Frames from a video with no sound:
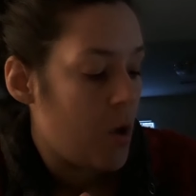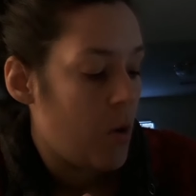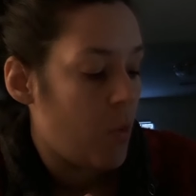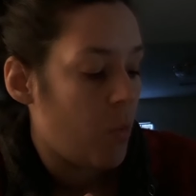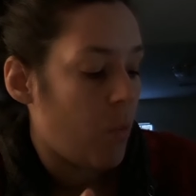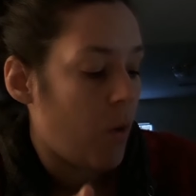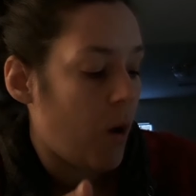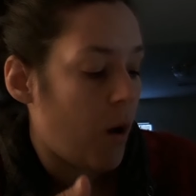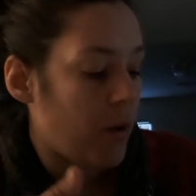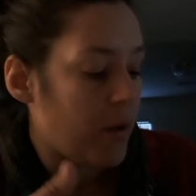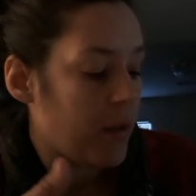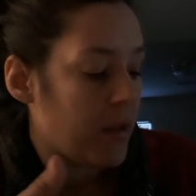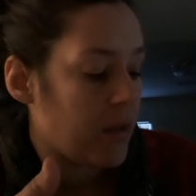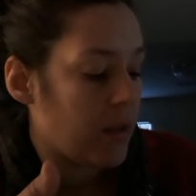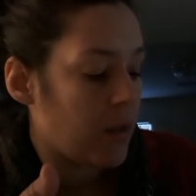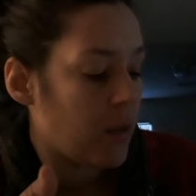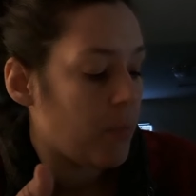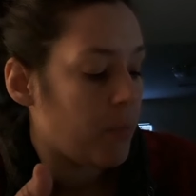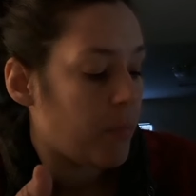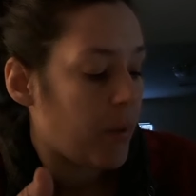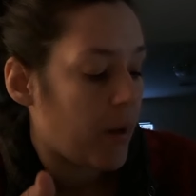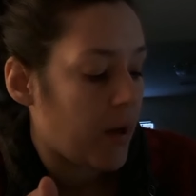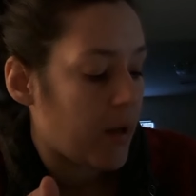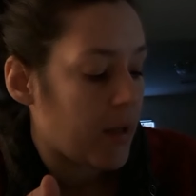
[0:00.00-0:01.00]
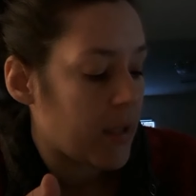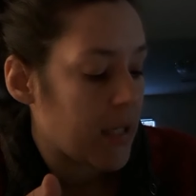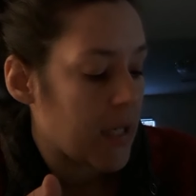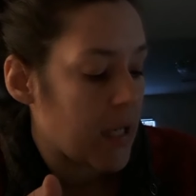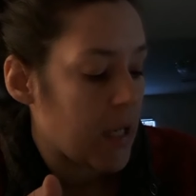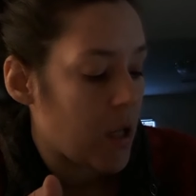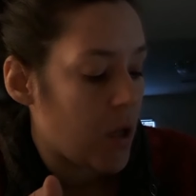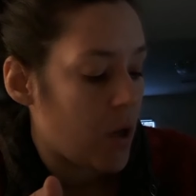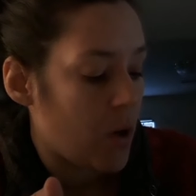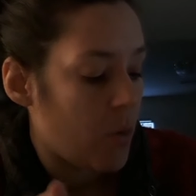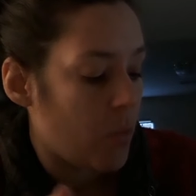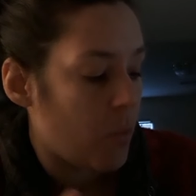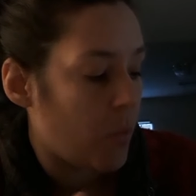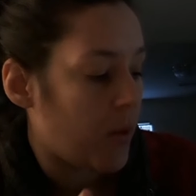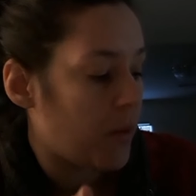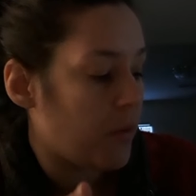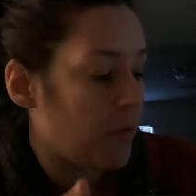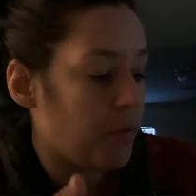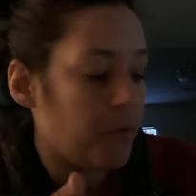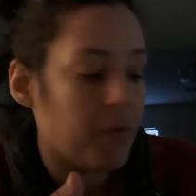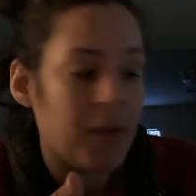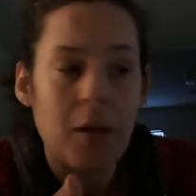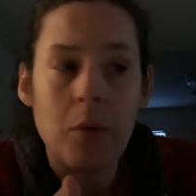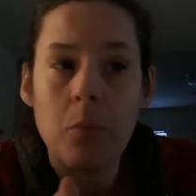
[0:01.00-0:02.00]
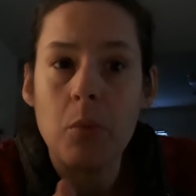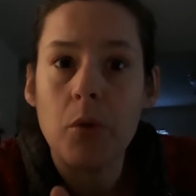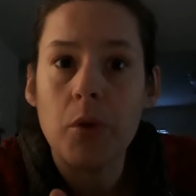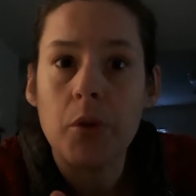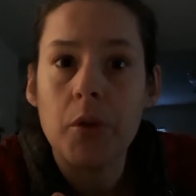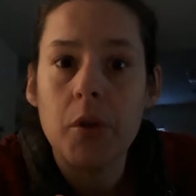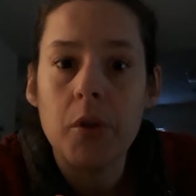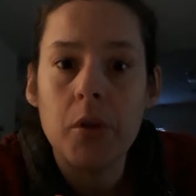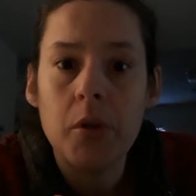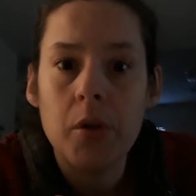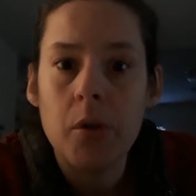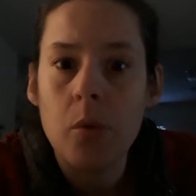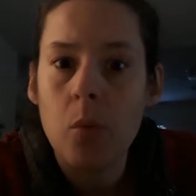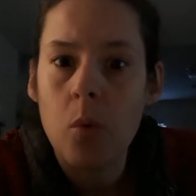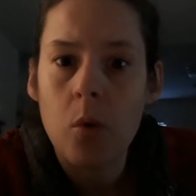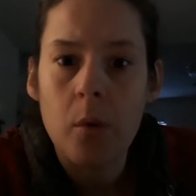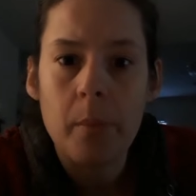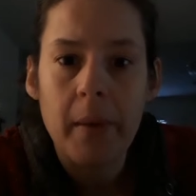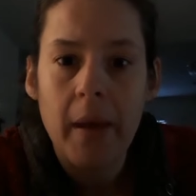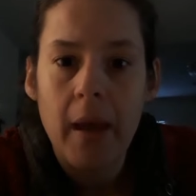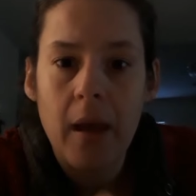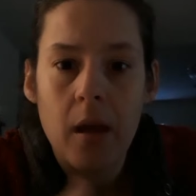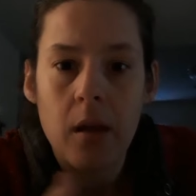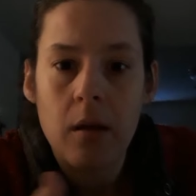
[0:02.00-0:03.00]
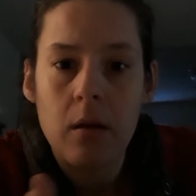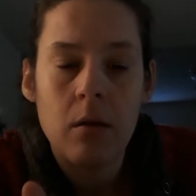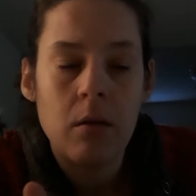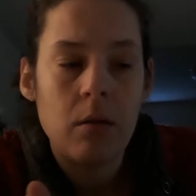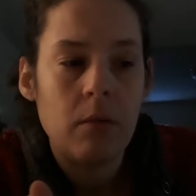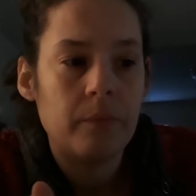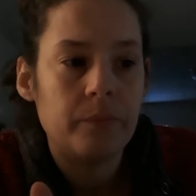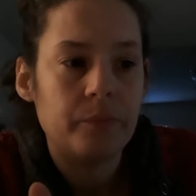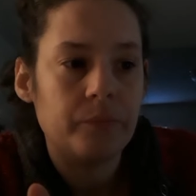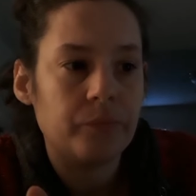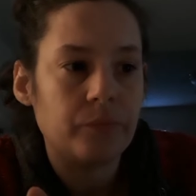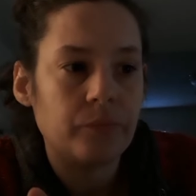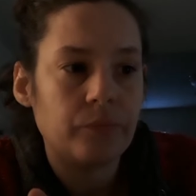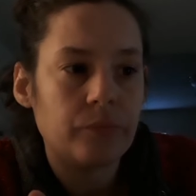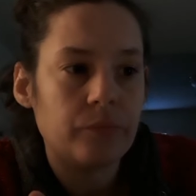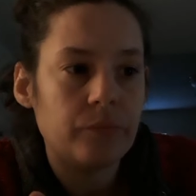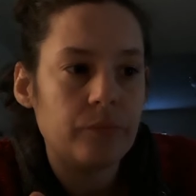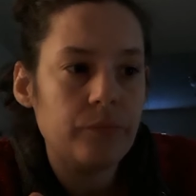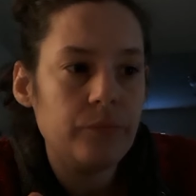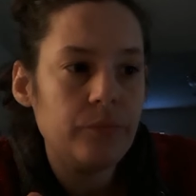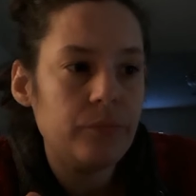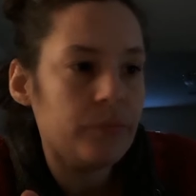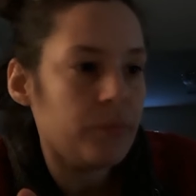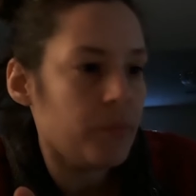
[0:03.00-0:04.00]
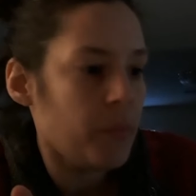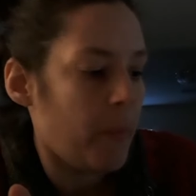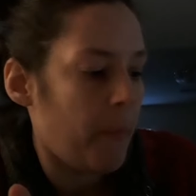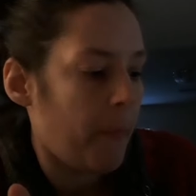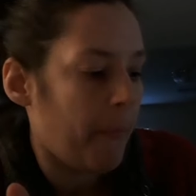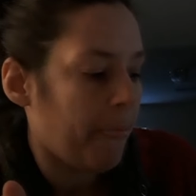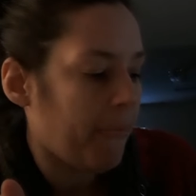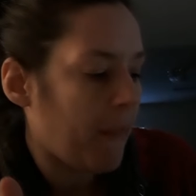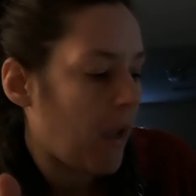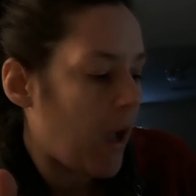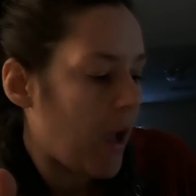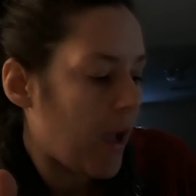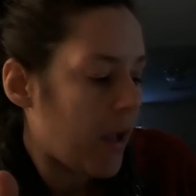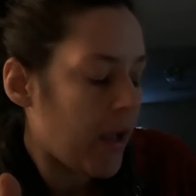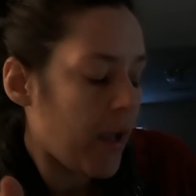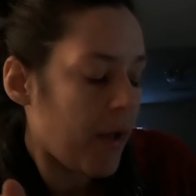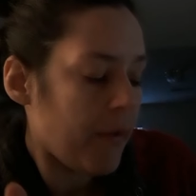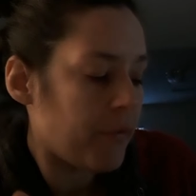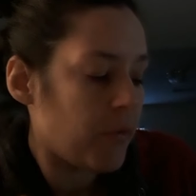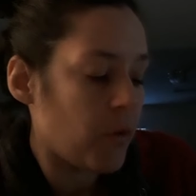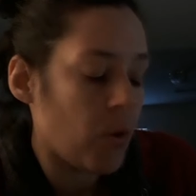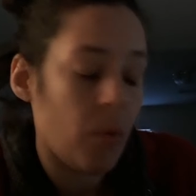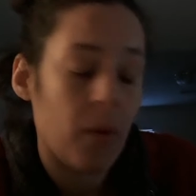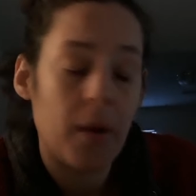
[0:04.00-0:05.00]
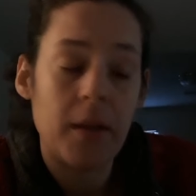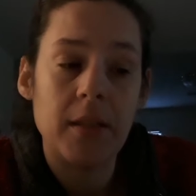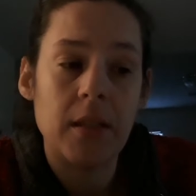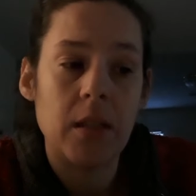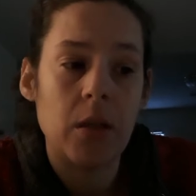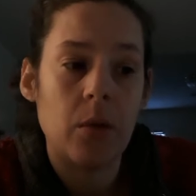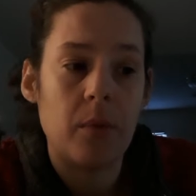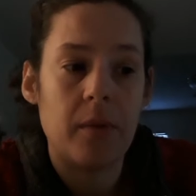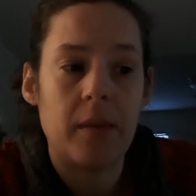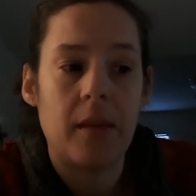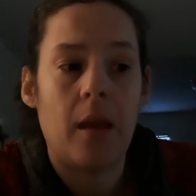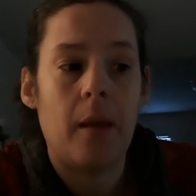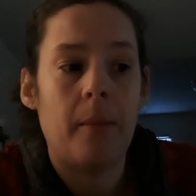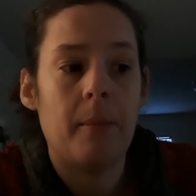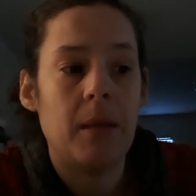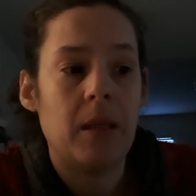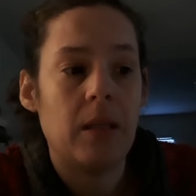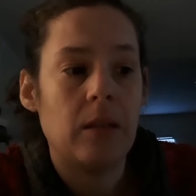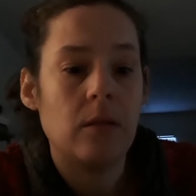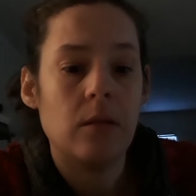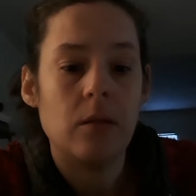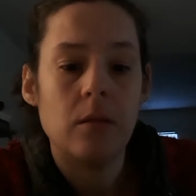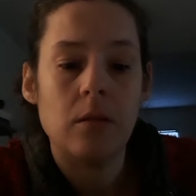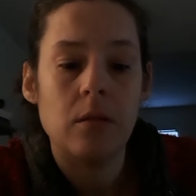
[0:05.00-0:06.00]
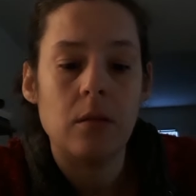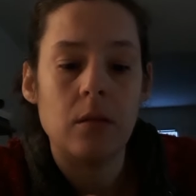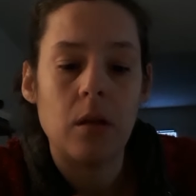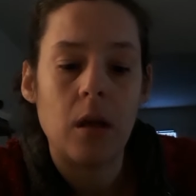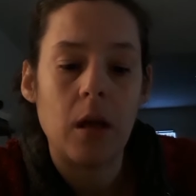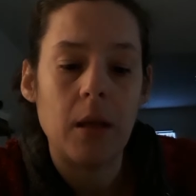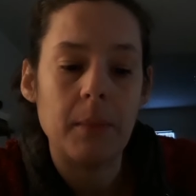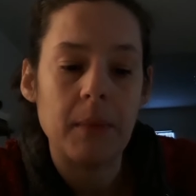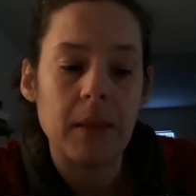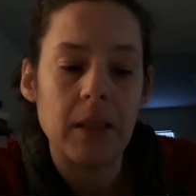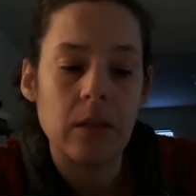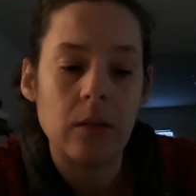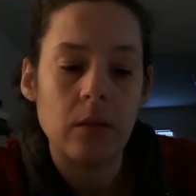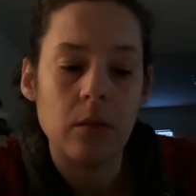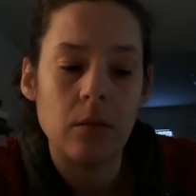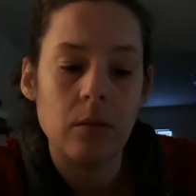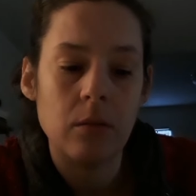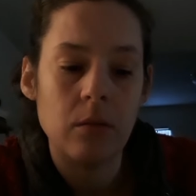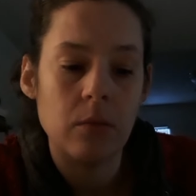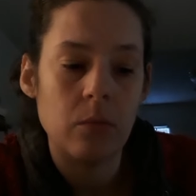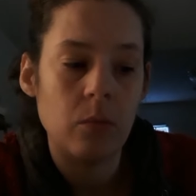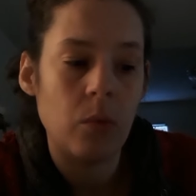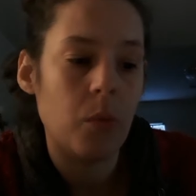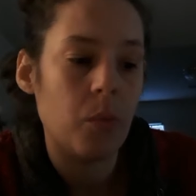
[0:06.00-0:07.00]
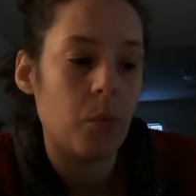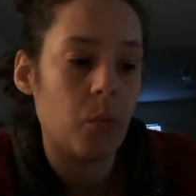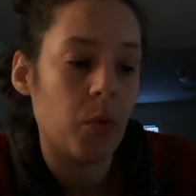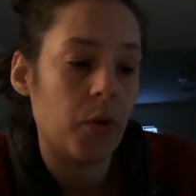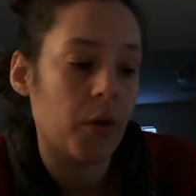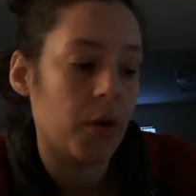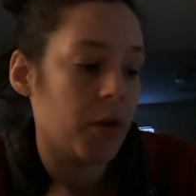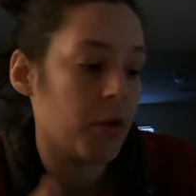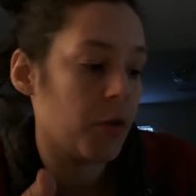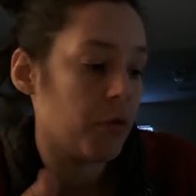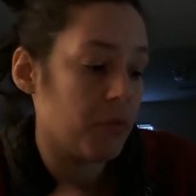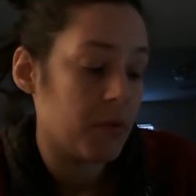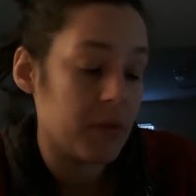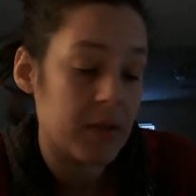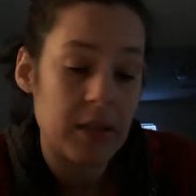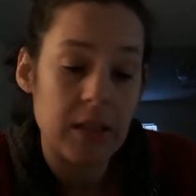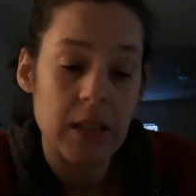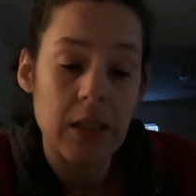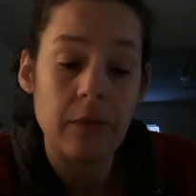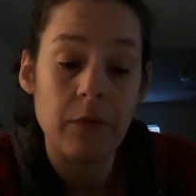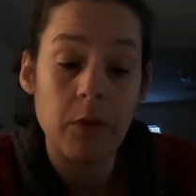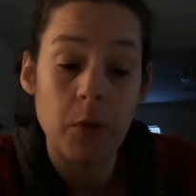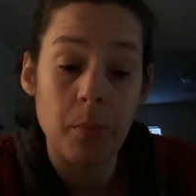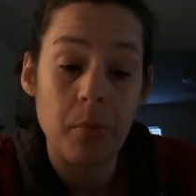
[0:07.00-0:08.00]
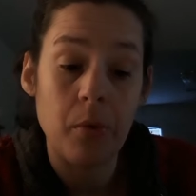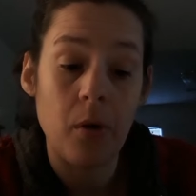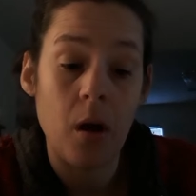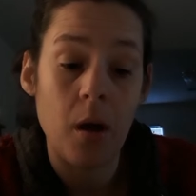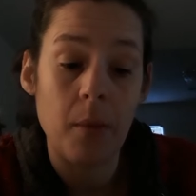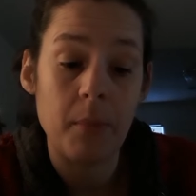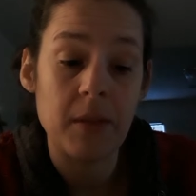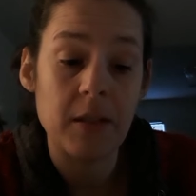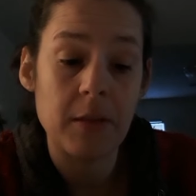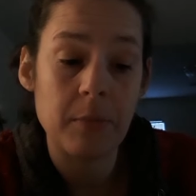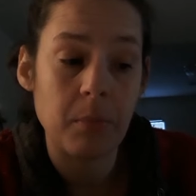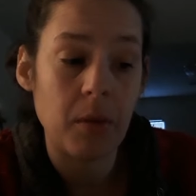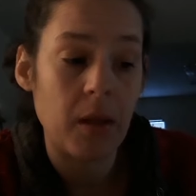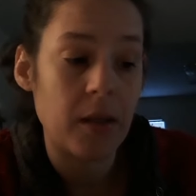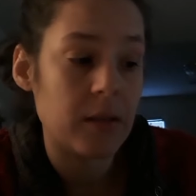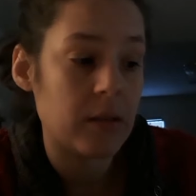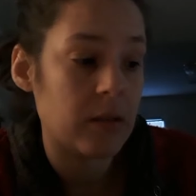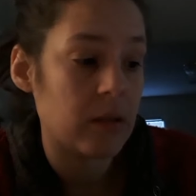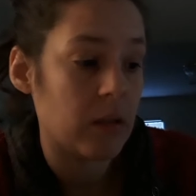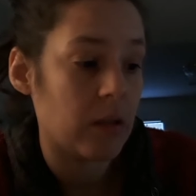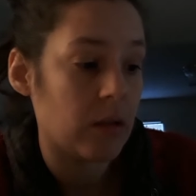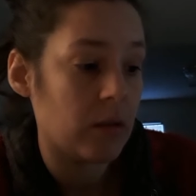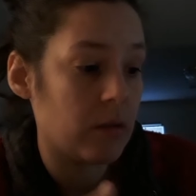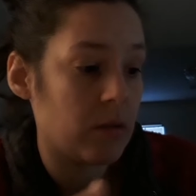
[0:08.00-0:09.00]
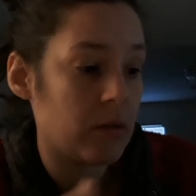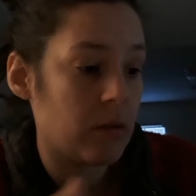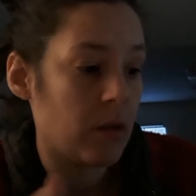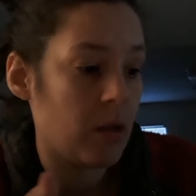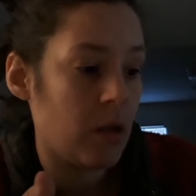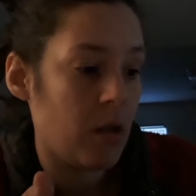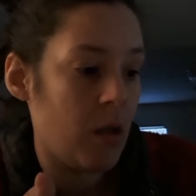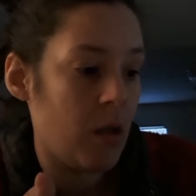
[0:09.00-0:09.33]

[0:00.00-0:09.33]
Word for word: while in the body, whether they were good or bad. I have no idea what that means. I mean, we're going to receive the promised blessings